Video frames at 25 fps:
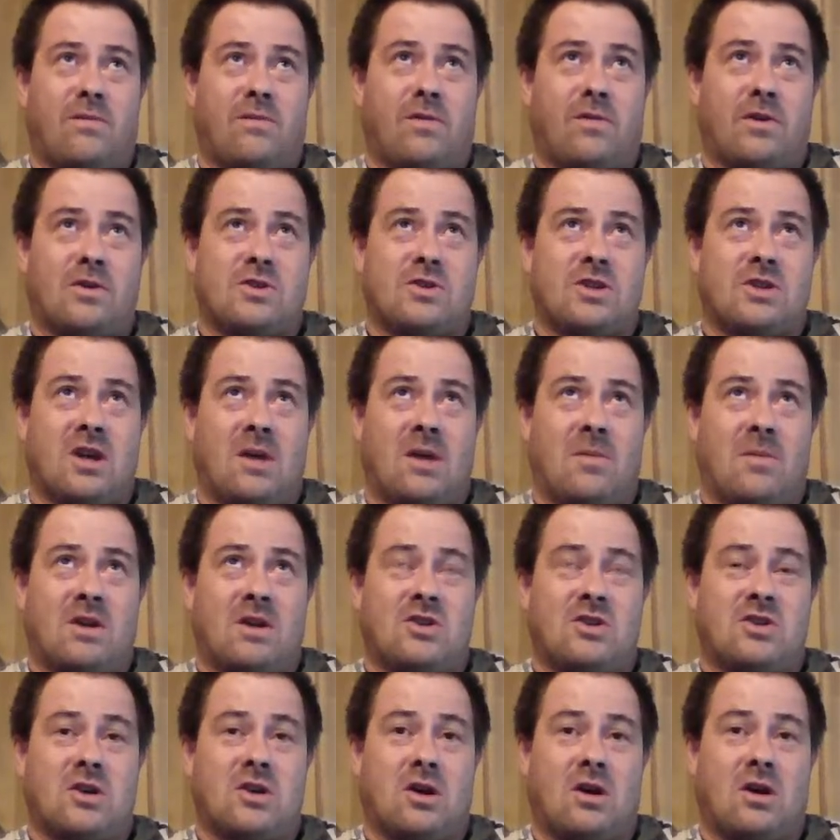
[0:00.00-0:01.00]
first time I
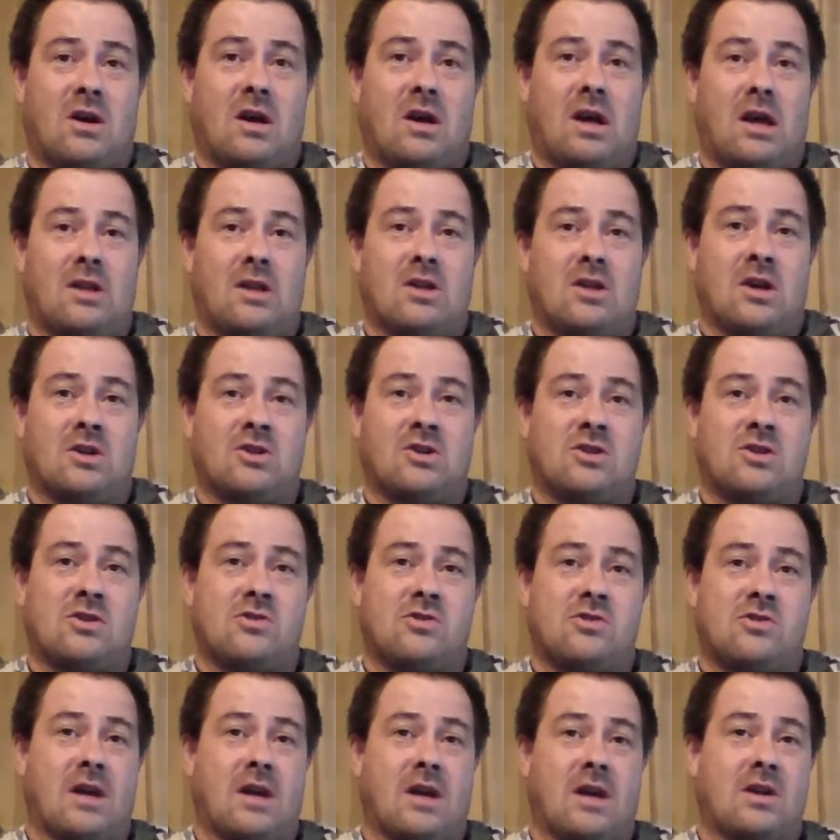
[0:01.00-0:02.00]
saw a Dungeons and
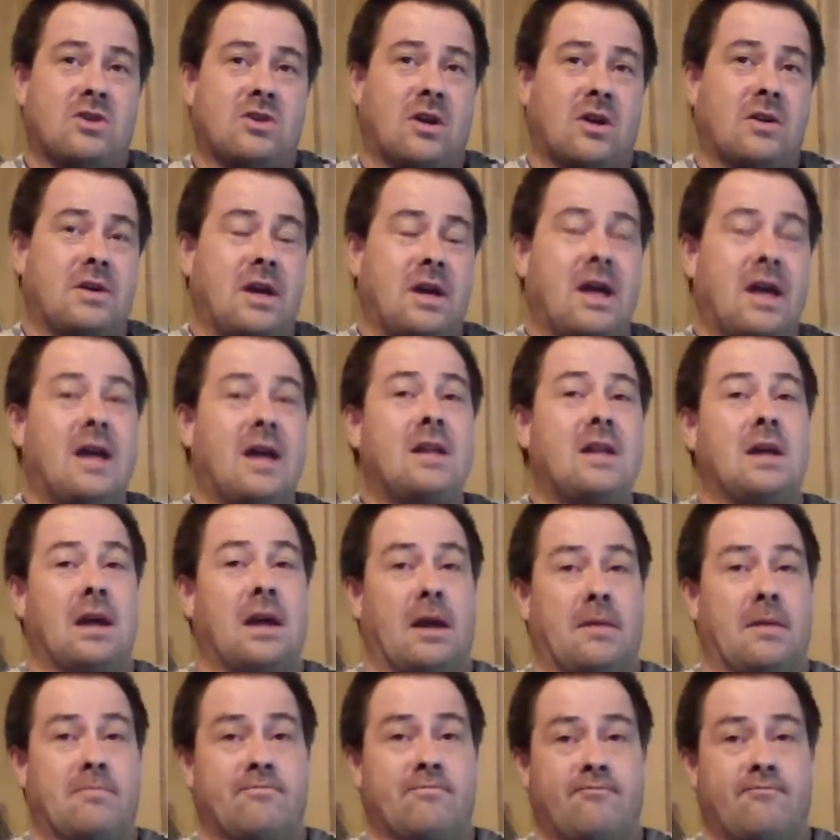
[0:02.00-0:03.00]
Dragons arcade
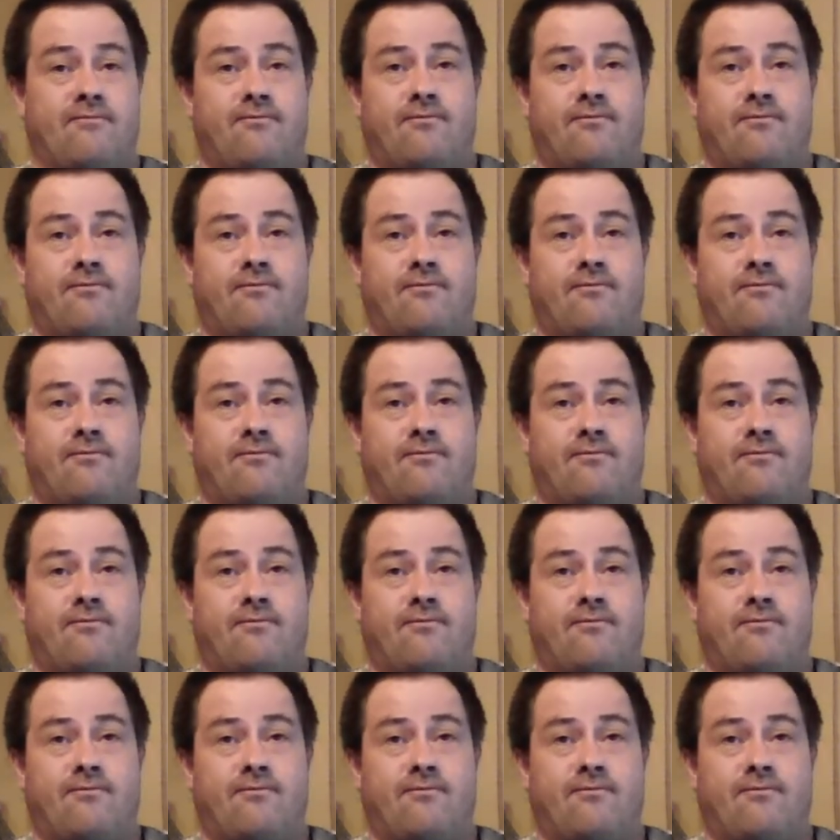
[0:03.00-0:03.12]
game.